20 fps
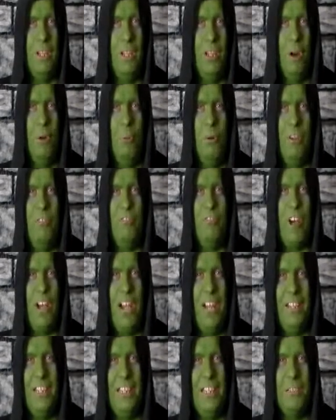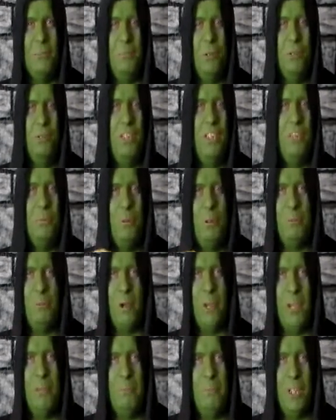You know, we find these movies, we
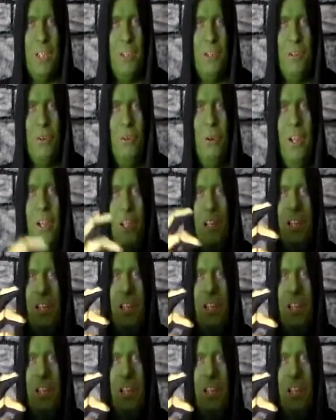bring them to you,